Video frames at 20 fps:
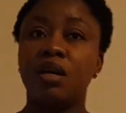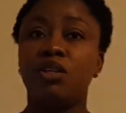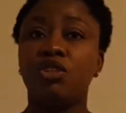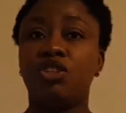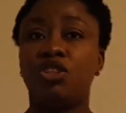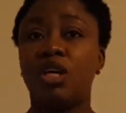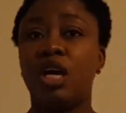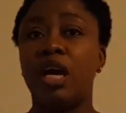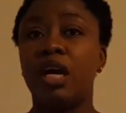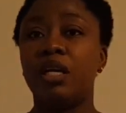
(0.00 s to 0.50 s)

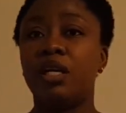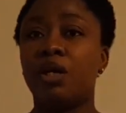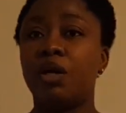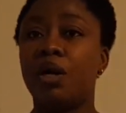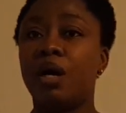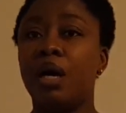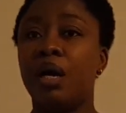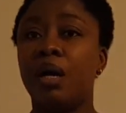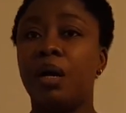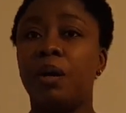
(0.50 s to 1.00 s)

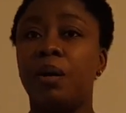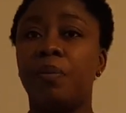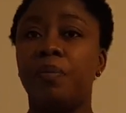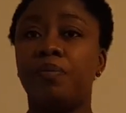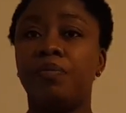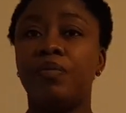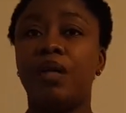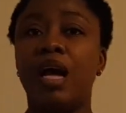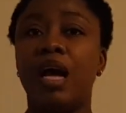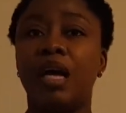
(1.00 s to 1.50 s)

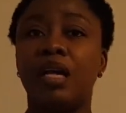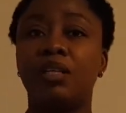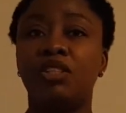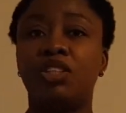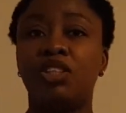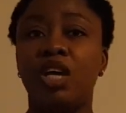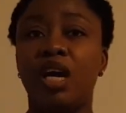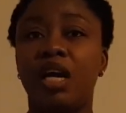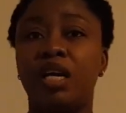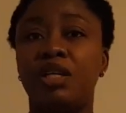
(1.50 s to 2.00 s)

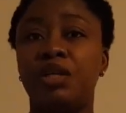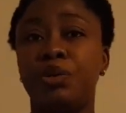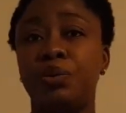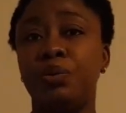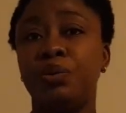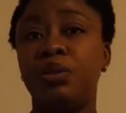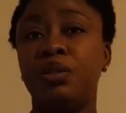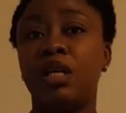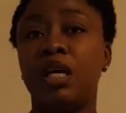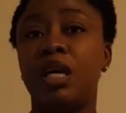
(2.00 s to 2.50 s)

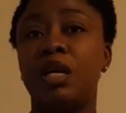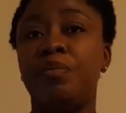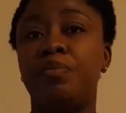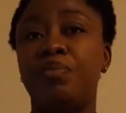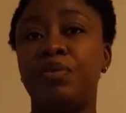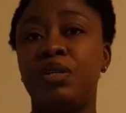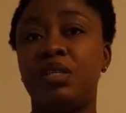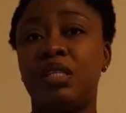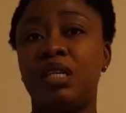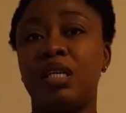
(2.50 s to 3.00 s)
childhood in
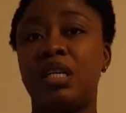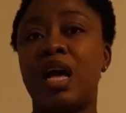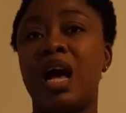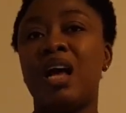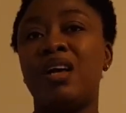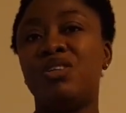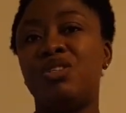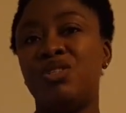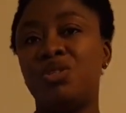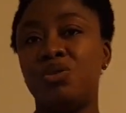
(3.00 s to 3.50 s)
Britain,
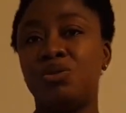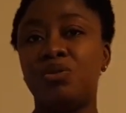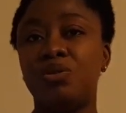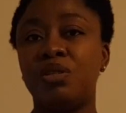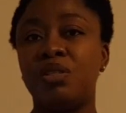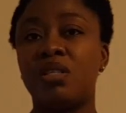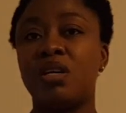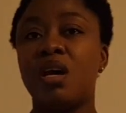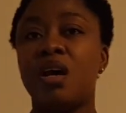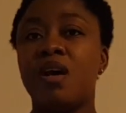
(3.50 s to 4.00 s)
and
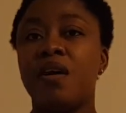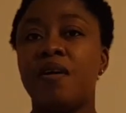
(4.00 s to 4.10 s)
used